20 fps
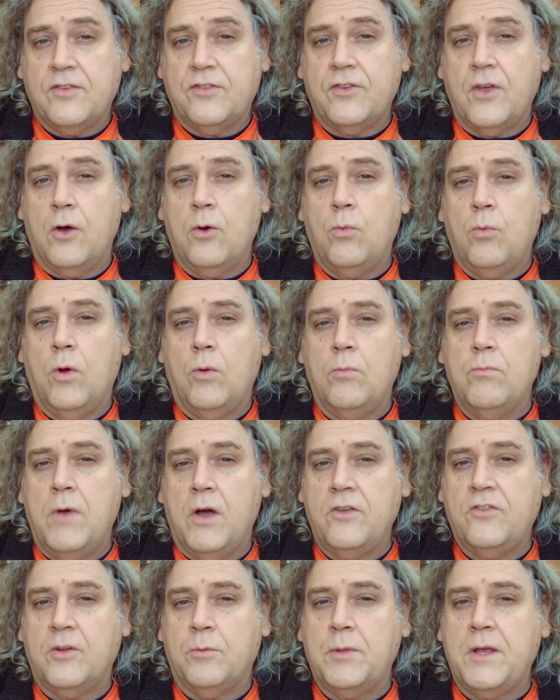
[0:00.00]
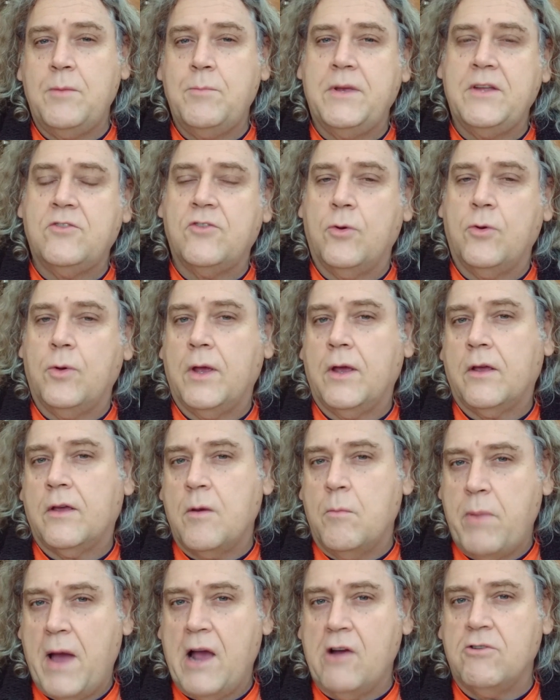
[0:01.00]
So we'll most probably be doing a
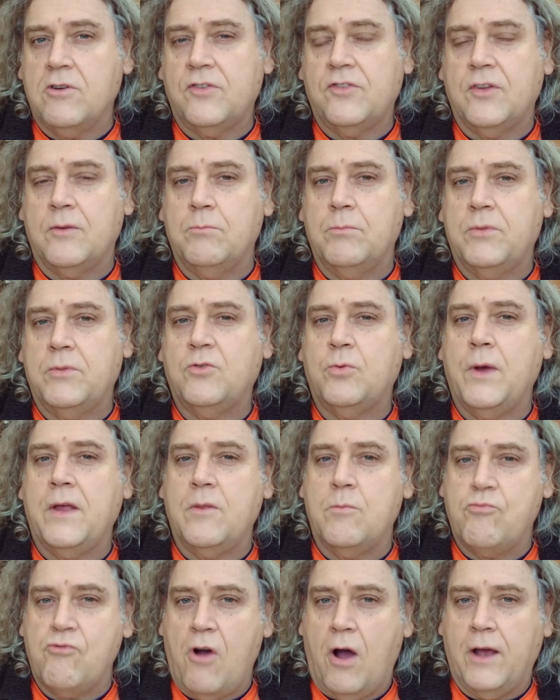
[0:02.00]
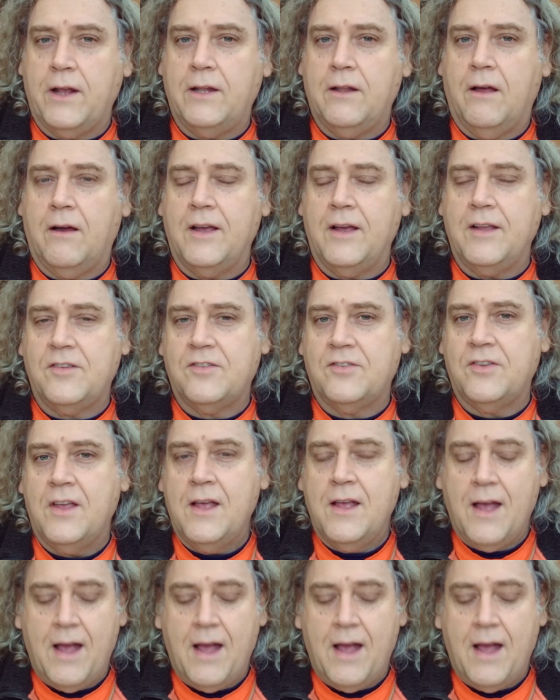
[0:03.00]
comparison between the bright lights